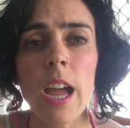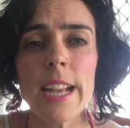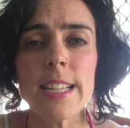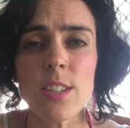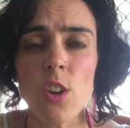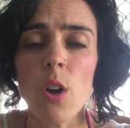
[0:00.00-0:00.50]

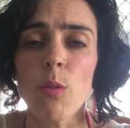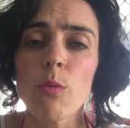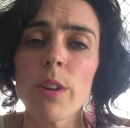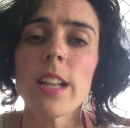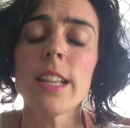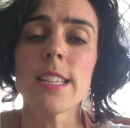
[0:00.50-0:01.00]
it's not
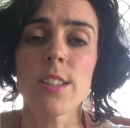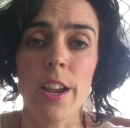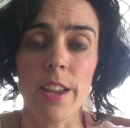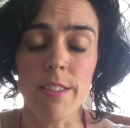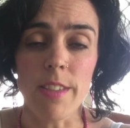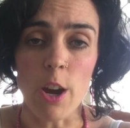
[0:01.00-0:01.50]
really
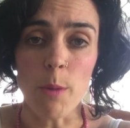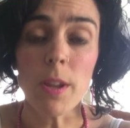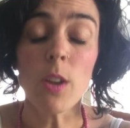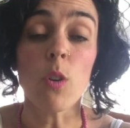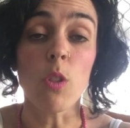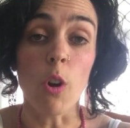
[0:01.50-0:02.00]

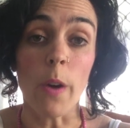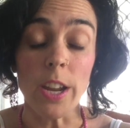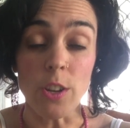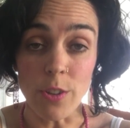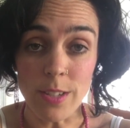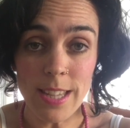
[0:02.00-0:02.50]
psychotherapy, although I
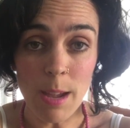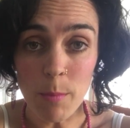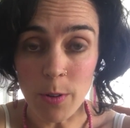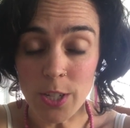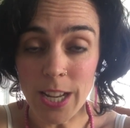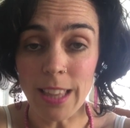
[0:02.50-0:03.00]
use that
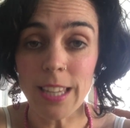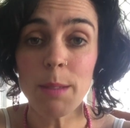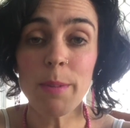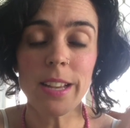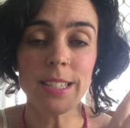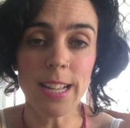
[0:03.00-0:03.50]
modality
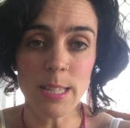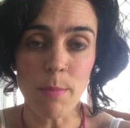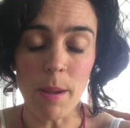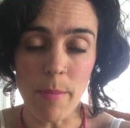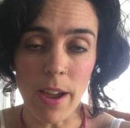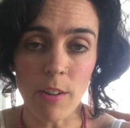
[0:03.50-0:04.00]
because that's
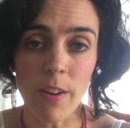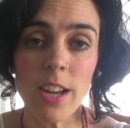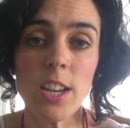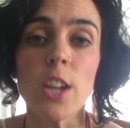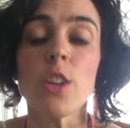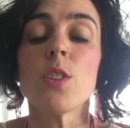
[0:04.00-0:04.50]
my
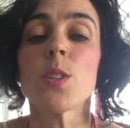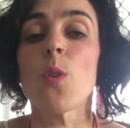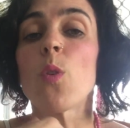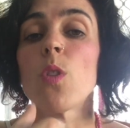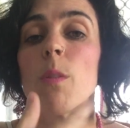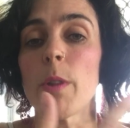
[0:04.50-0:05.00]
background. I use
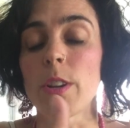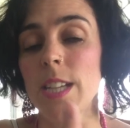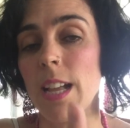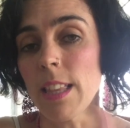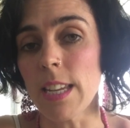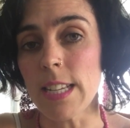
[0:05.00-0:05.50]
all the
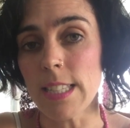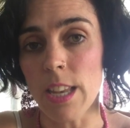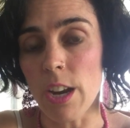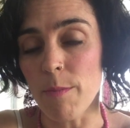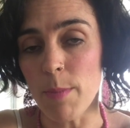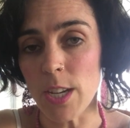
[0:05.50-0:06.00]
modalities
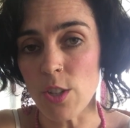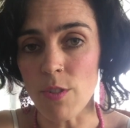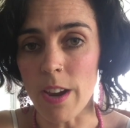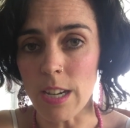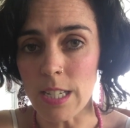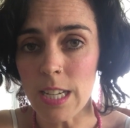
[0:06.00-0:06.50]
that I've been
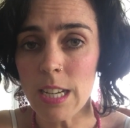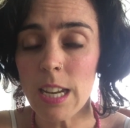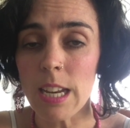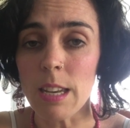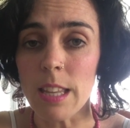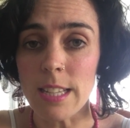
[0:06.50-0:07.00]
trained
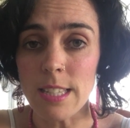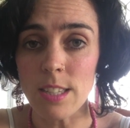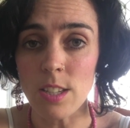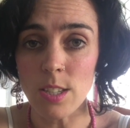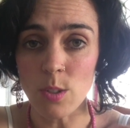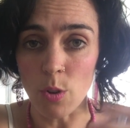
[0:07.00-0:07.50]
in
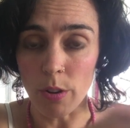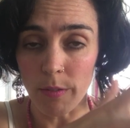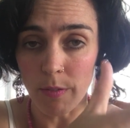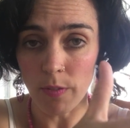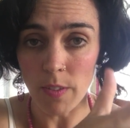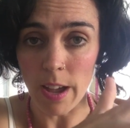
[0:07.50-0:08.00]
this sort
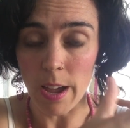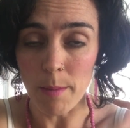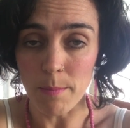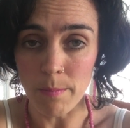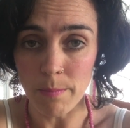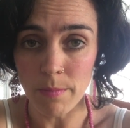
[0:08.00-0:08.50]
of
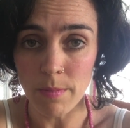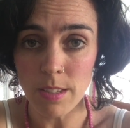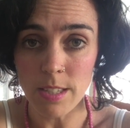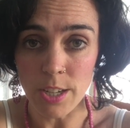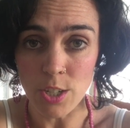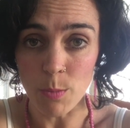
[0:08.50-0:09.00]

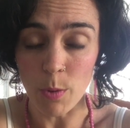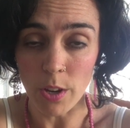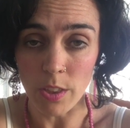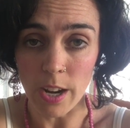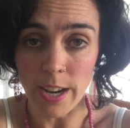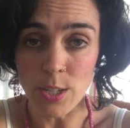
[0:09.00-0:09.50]
session
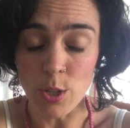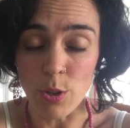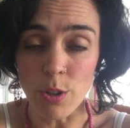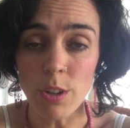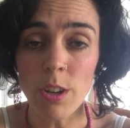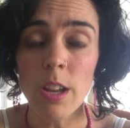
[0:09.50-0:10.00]
work that I
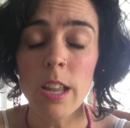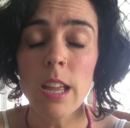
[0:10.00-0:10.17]
do.